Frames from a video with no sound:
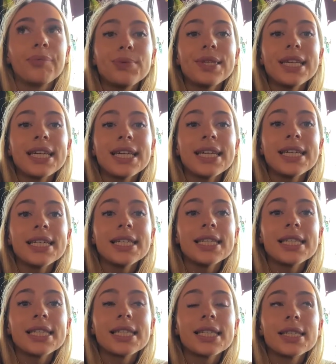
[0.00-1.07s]

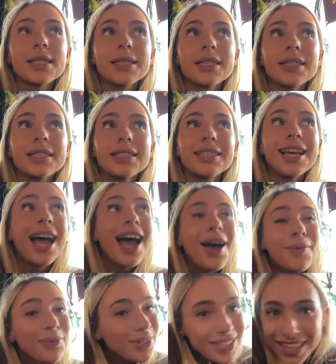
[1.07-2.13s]
Cheese.
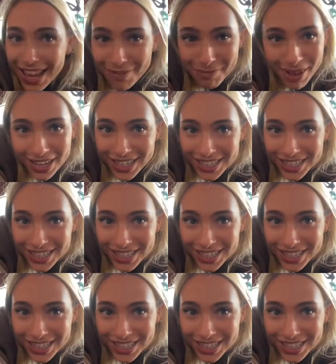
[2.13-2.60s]
We'll save money